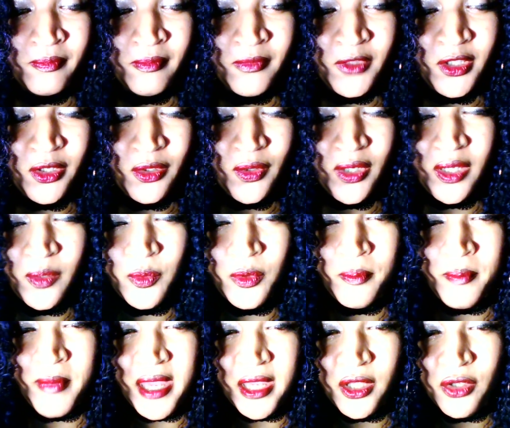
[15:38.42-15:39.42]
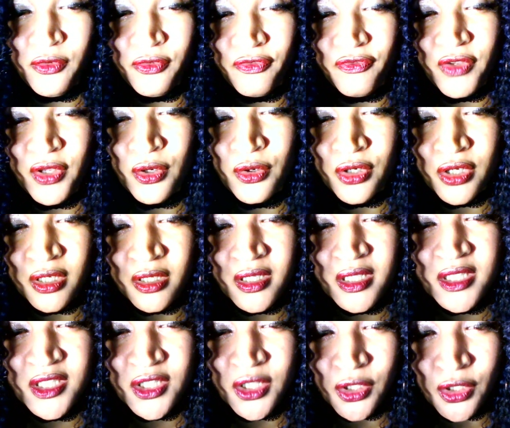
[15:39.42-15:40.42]
you know, it will make you feel good
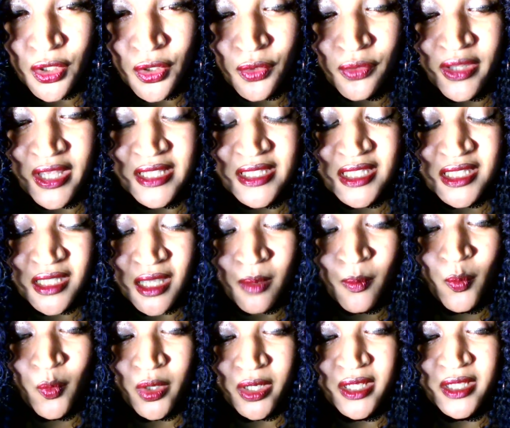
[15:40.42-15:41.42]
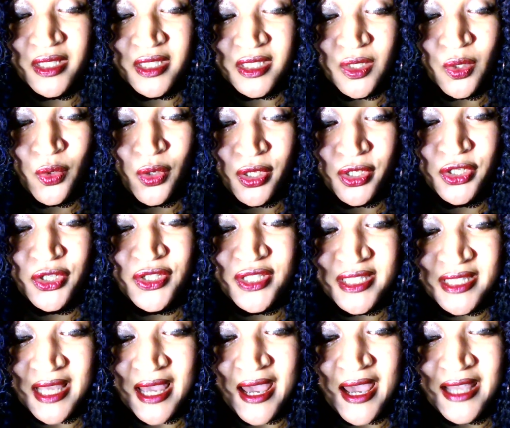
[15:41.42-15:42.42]
to know that someone is on your
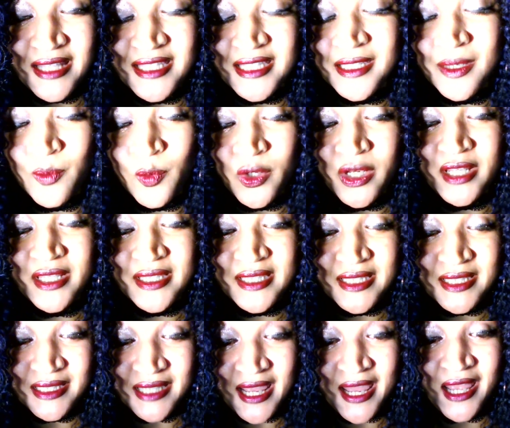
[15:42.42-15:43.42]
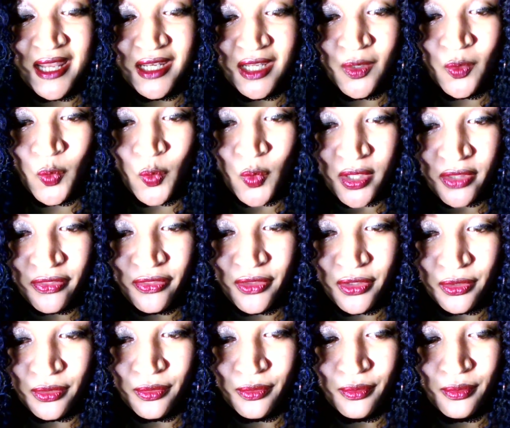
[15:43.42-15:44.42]
side. Someone is standing with
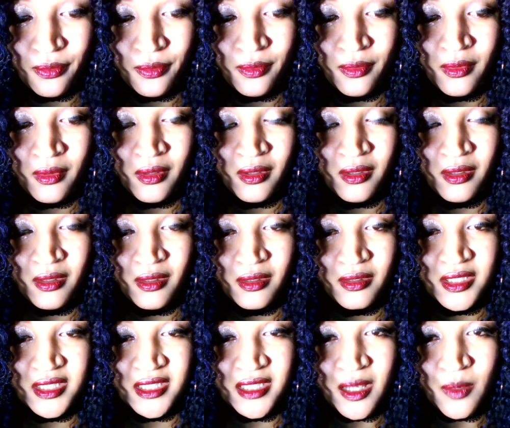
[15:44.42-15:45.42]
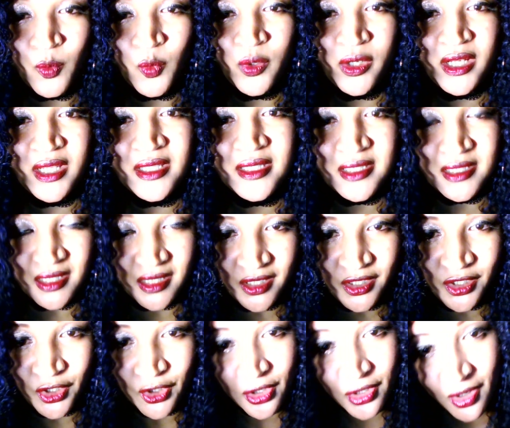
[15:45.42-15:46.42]
you. Someone is in
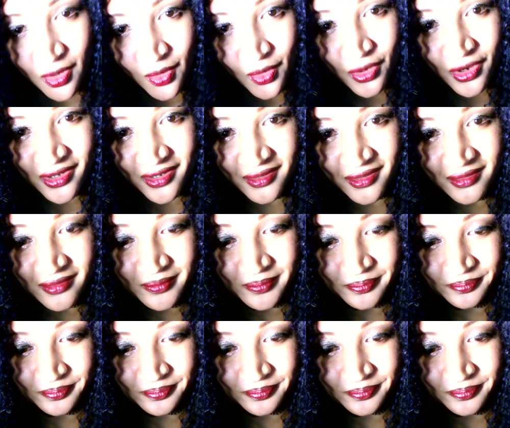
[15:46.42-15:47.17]
your corner.